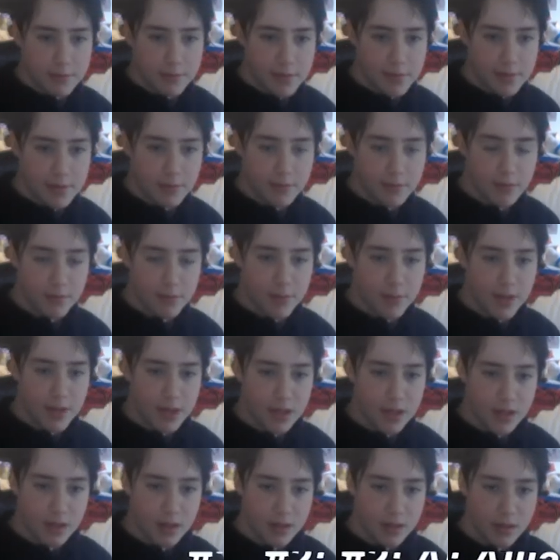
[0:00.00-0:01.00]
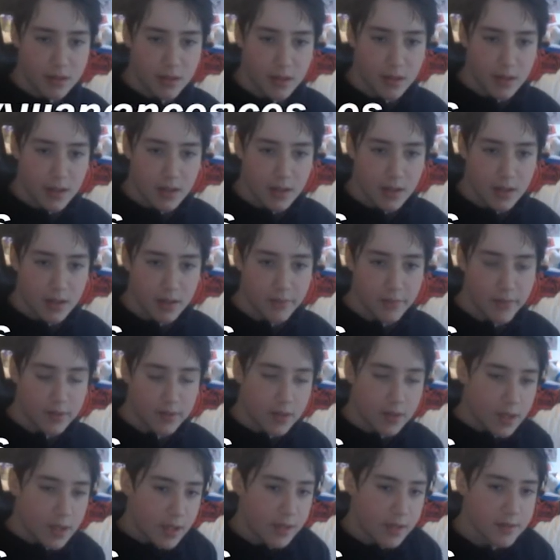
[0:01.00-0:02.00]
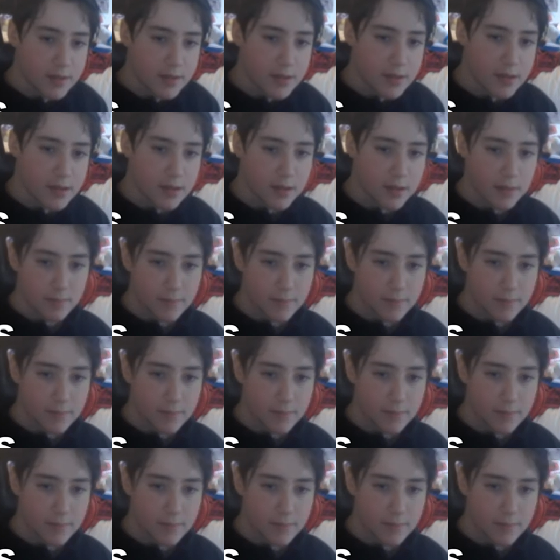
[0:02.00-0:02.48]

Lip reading: the formation of alliances.